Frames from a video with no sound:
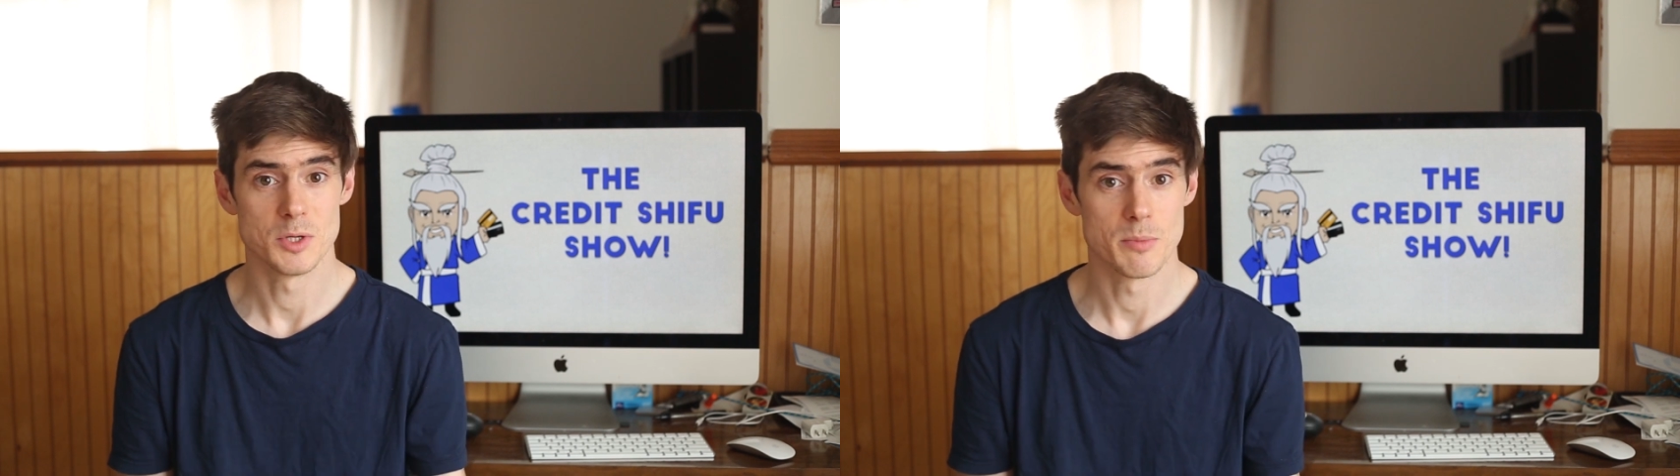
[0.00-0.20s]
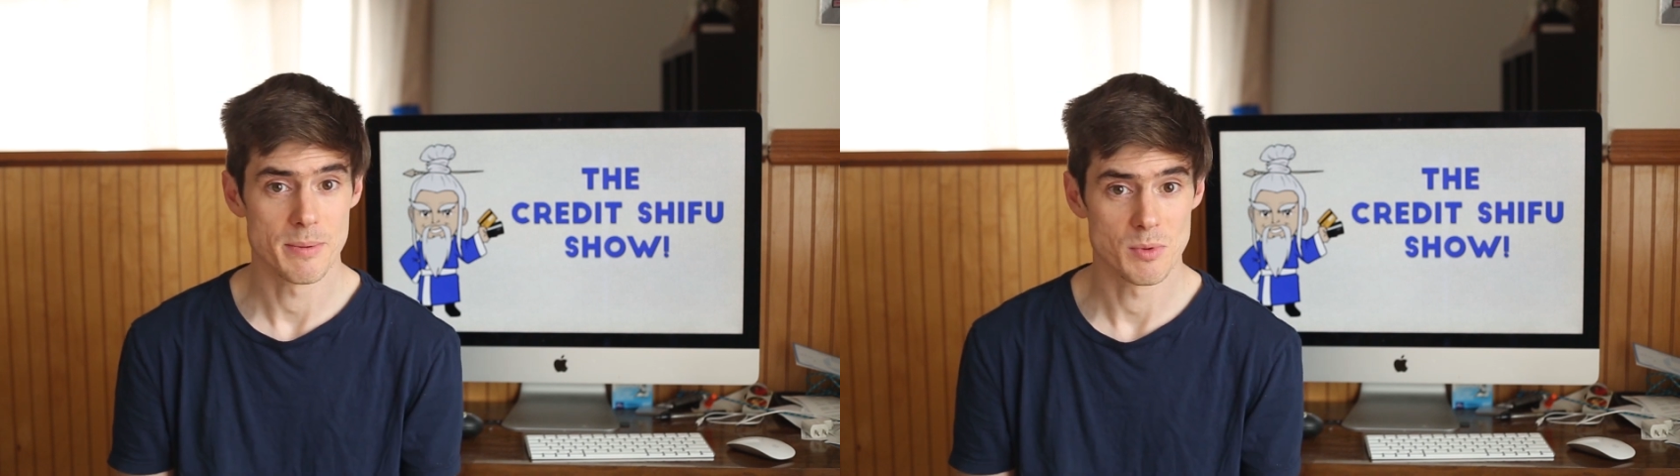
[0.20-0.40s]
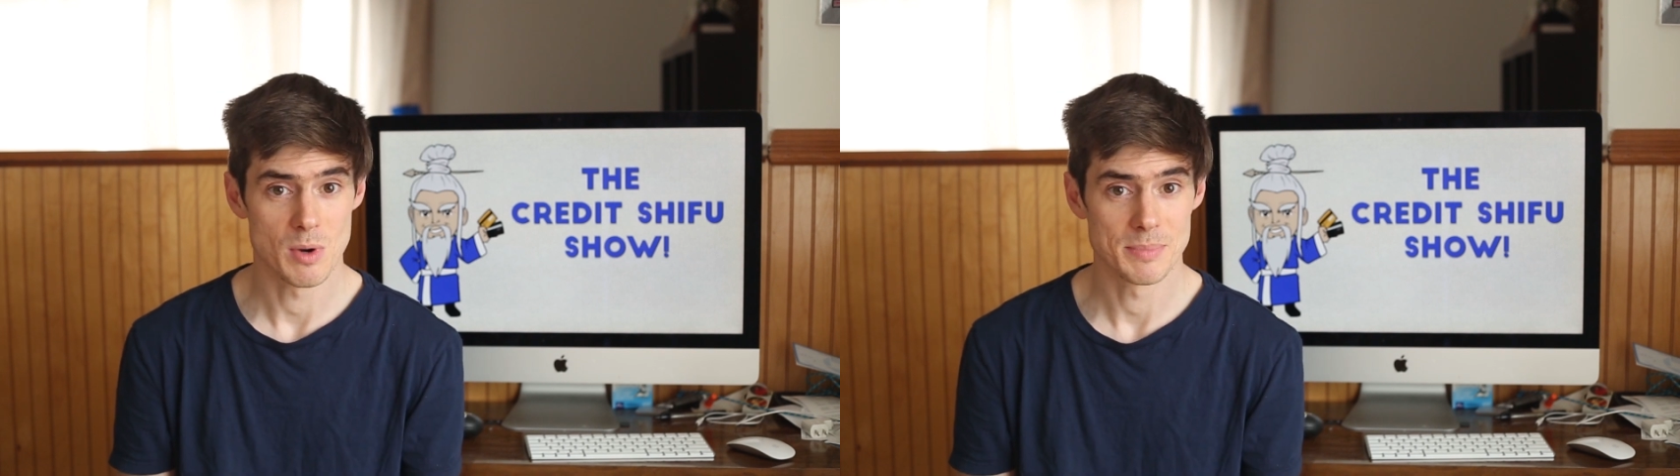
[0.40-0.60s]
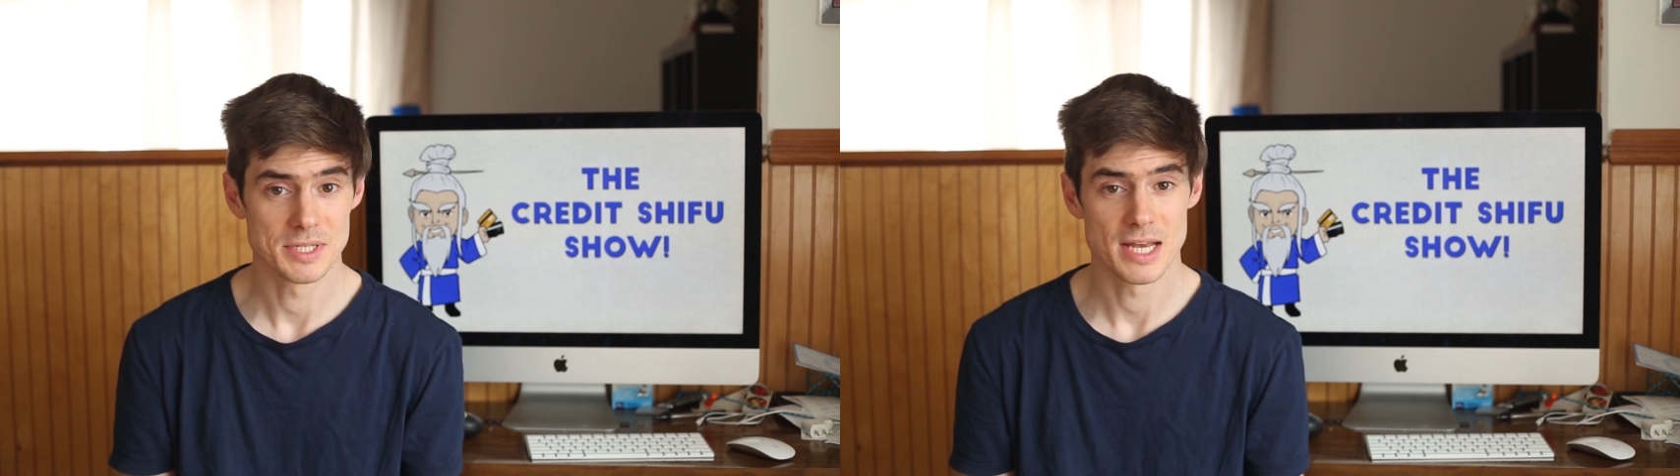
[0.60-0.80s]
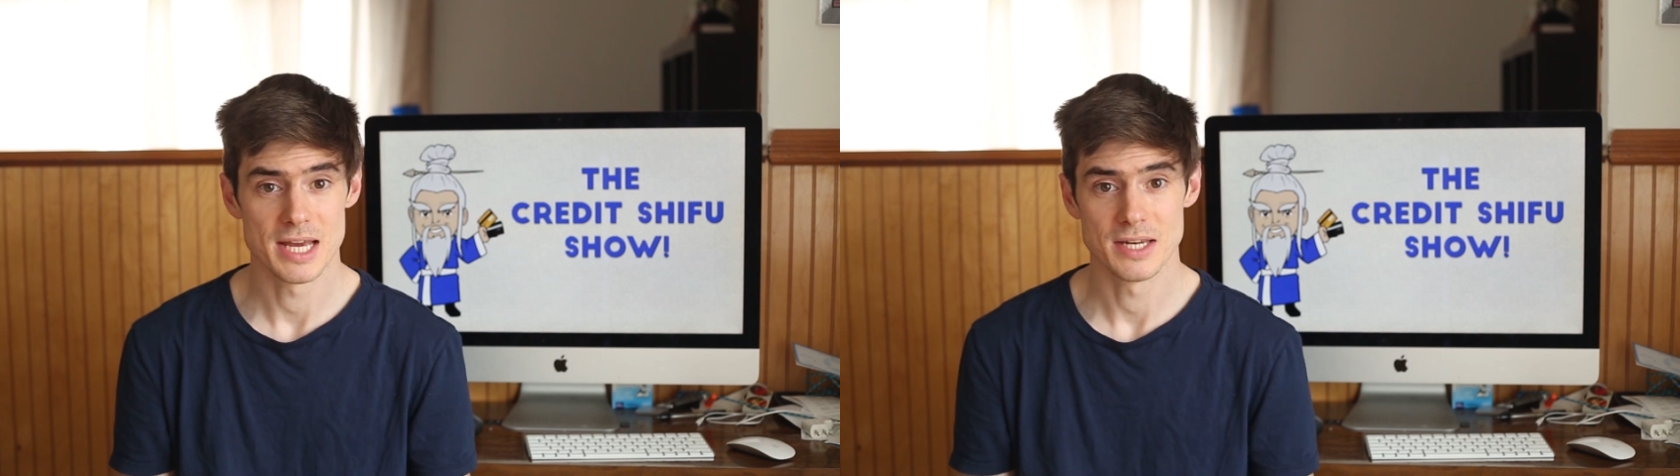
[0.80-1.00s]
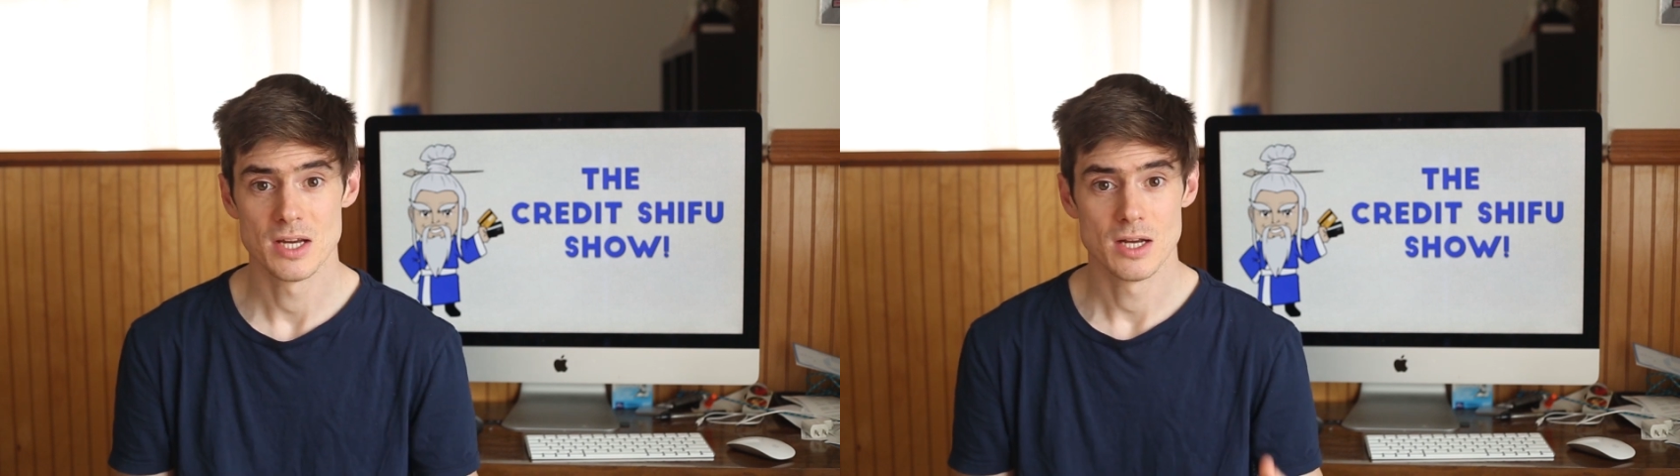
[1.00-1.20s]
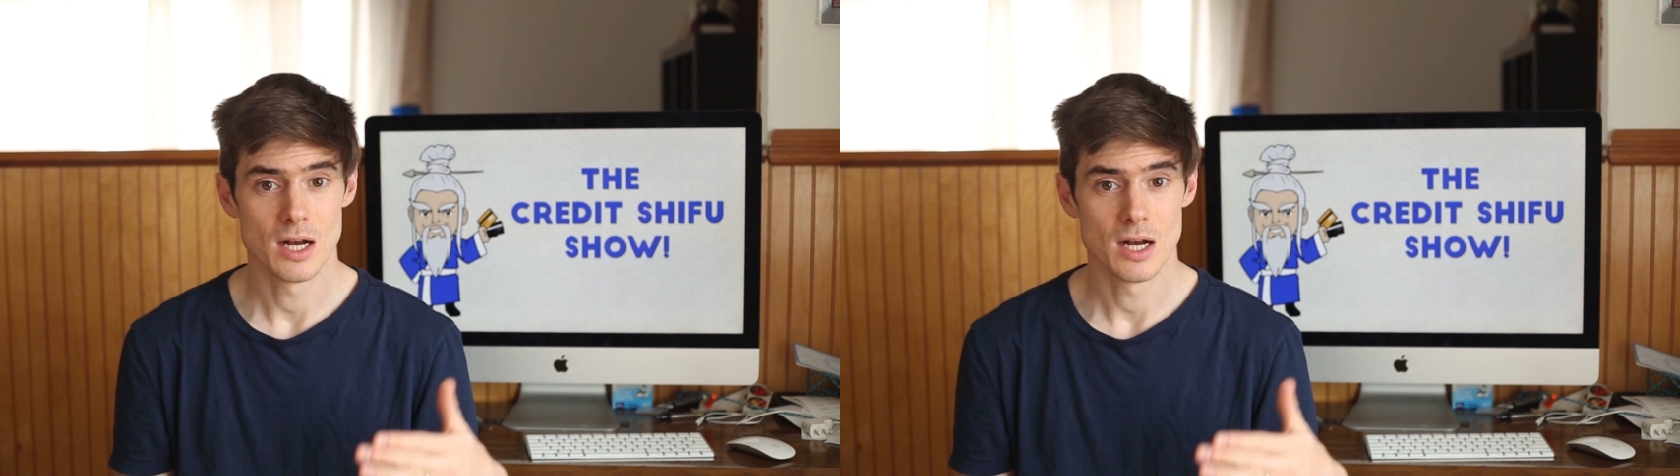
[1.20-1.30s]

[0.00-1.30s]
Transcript: you know, maybe 1%